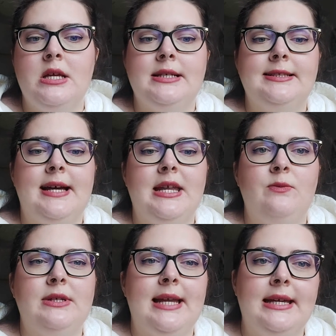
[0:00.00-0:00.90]
starting
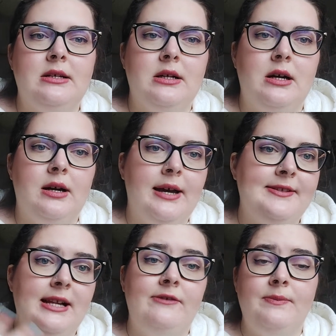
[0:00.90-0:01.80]
with like a
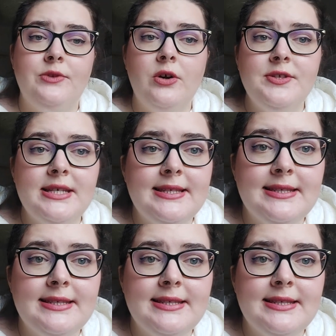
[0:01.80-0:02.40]
self-hypnosis